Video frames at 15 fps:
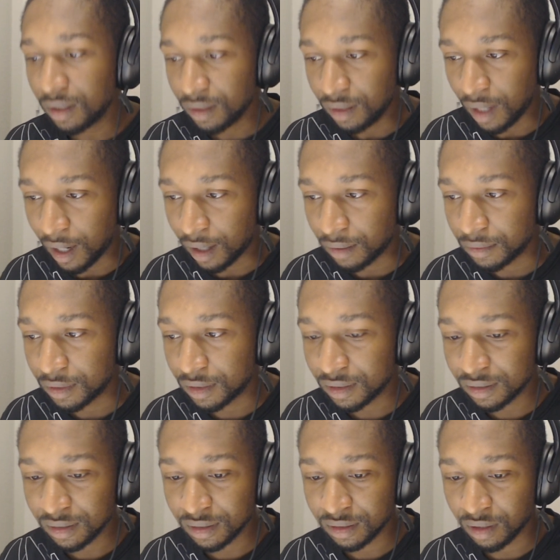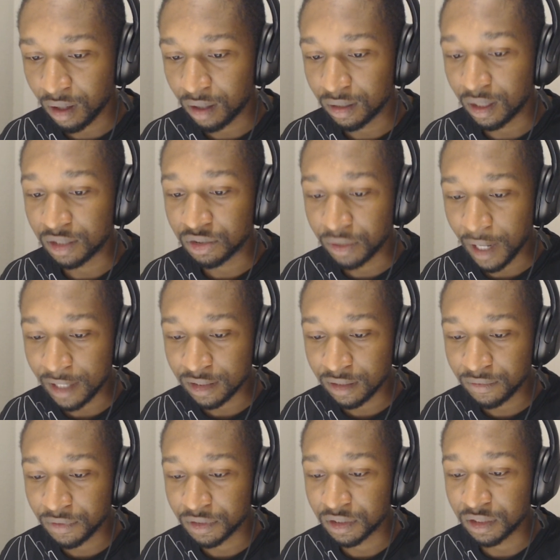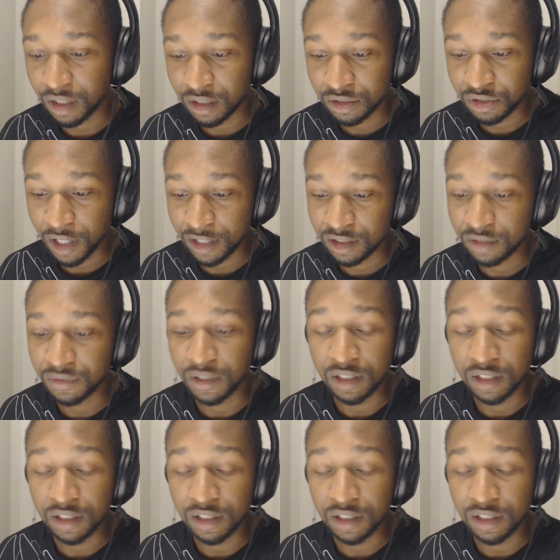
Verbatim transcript: Now, this is called Attractive versus Unattractive